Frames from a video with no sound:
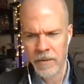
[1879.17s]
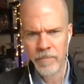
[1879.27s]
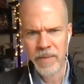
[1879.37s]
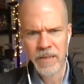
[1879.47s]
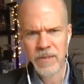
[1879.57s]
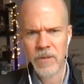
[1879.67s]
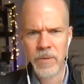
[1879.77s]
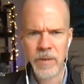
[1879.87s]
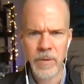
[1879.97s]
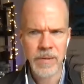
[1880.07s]
It's so
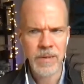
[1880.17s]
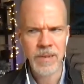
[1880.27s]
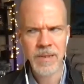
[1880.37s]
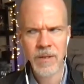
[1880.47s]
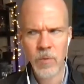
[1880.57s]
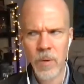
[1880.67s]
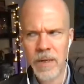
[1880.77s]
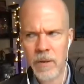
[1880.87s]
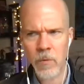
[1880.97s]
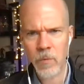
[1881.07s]
interesting. It's not
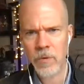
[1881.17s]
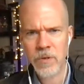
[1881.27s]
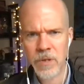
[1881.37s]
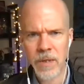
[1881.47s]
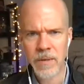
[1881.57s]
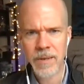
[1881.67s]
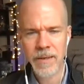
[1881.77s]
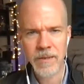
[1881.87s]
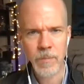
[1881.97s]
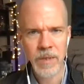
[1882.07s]
quite a Rorschach
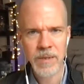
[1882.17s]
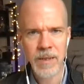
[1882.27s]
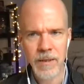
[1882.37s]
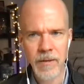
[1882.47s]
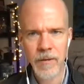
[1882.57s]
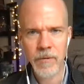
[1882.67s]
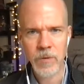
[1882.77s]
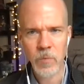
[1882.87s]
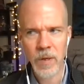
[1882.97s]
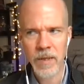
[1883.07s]
test, but it's kind of
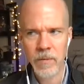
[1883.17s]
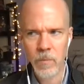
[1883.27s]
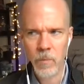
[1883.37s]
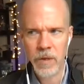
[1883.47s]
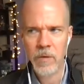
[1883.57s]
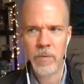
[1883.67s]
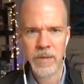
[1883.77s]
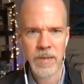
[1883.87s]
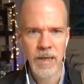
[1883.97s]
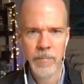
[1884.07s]
close, right? What do you want to
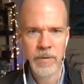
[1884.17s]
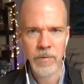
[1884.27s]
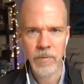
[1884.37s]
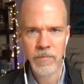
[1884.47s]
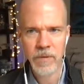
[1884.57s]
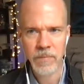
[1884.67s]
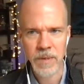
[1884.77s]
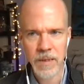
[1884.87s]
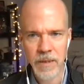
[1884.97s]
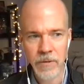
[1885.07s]
see Apple do in
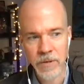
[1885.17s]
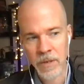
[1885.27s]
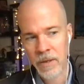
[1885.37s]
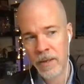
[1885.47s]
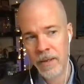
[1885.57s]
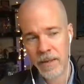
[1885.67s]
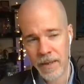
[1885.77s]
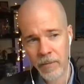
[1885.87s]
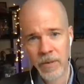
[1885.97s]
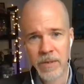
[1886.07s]
15 years?
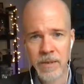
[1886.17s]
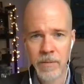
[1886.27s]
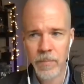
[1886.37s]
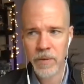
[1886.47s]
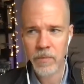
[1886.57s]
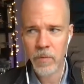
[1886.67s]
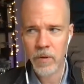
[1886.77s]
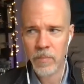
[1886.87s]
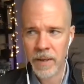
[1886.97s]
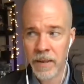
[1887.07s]
I want to see them build a
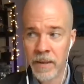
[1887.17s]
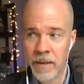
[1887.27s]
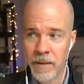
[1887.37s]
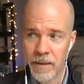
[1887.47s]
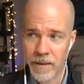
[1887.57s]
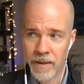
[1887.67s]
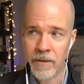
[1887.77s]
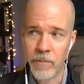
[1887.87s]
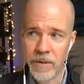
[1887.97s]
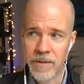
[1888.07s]
robot. I
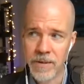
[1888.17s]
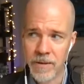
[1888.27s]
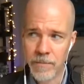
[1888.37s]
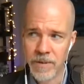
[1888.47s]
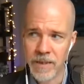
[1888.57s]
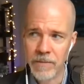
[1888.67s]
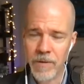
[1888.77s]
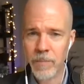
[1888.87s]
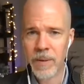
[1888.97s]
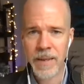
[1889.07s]
want to see them save
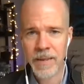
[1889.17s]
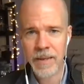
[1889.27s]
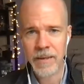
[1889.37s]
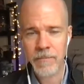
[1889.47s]
the planet.